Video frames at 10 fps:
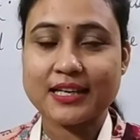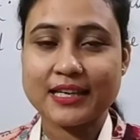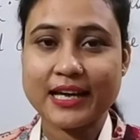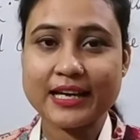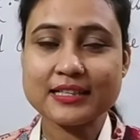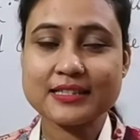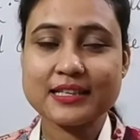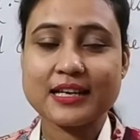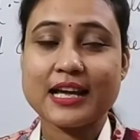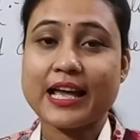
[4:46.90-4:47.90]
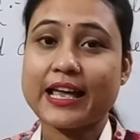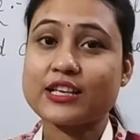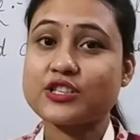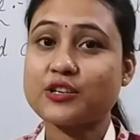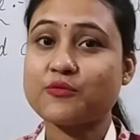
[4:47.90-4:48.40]
Yes,
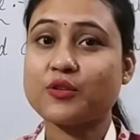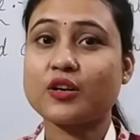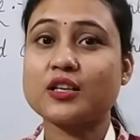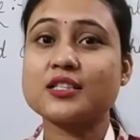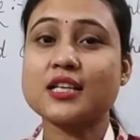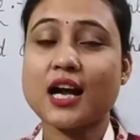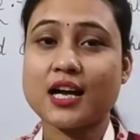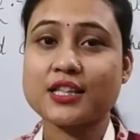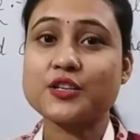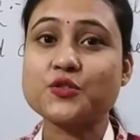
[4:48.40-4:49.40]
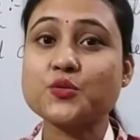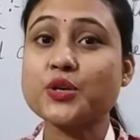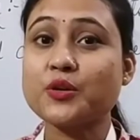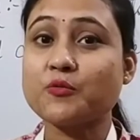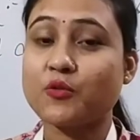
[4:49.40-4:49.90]
action words are the
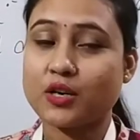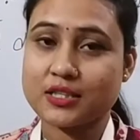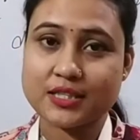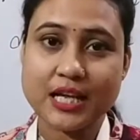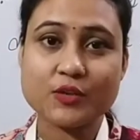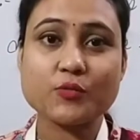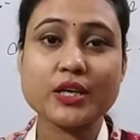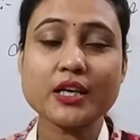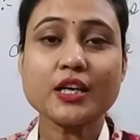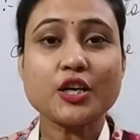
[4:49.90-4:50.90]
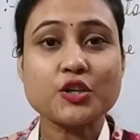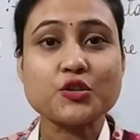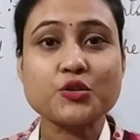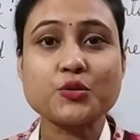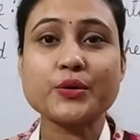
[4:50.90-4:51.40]
doing words that we
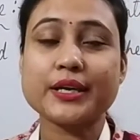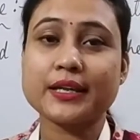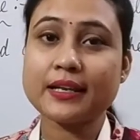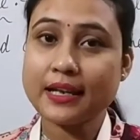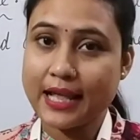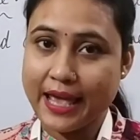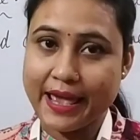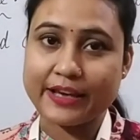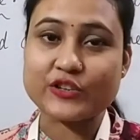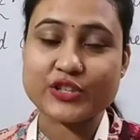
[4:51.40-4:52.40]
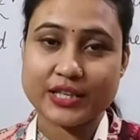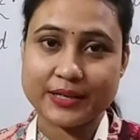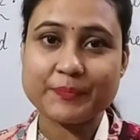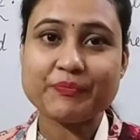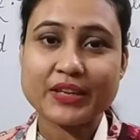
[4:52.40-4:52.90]
do in
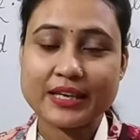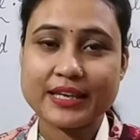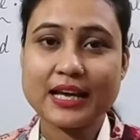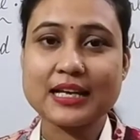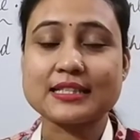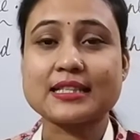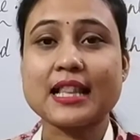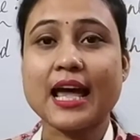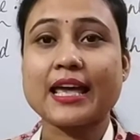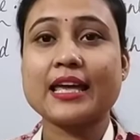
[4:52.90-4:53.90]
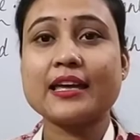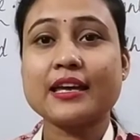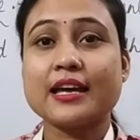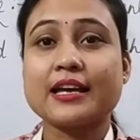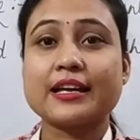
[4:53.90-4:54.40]
action. Yes, like
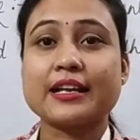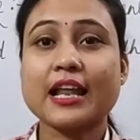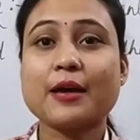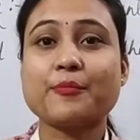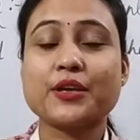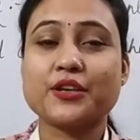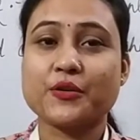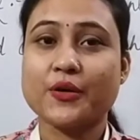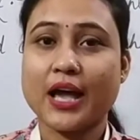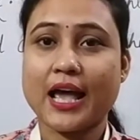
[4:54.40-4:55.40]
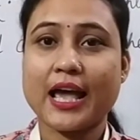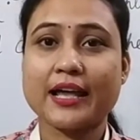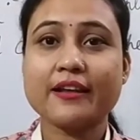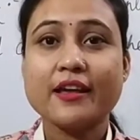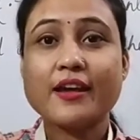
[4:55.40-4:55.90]
clapping your
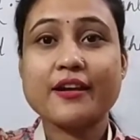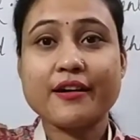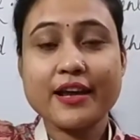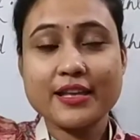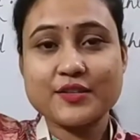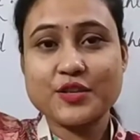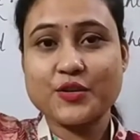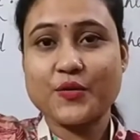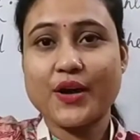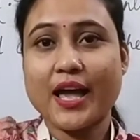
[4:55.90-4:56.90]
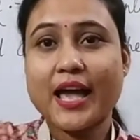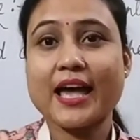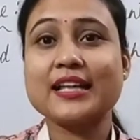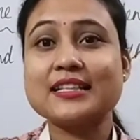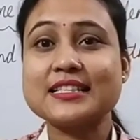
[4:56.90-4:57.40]
hand, raising your
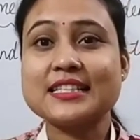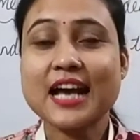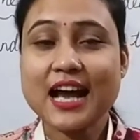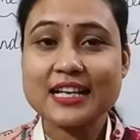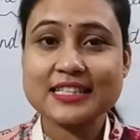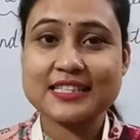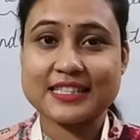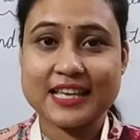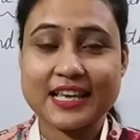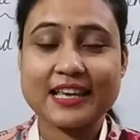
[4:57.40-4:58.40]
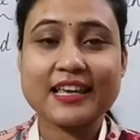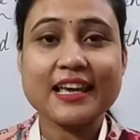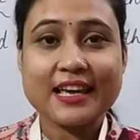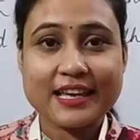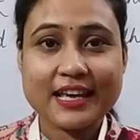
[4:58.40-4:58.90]
hand, dancing,
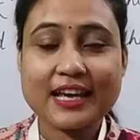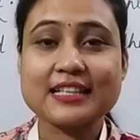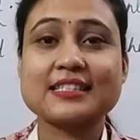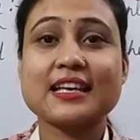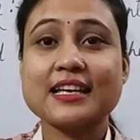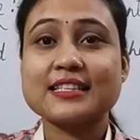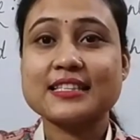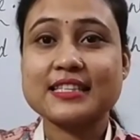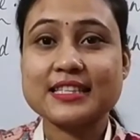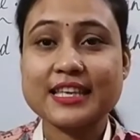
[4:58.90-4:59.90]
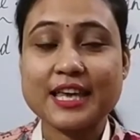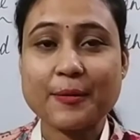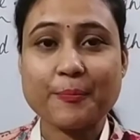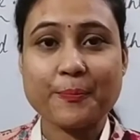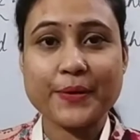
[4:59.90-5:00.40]
yes,
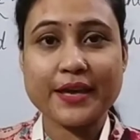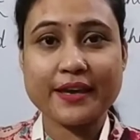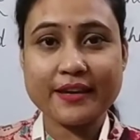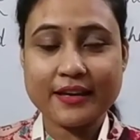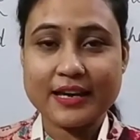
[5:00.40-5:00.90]
skipping,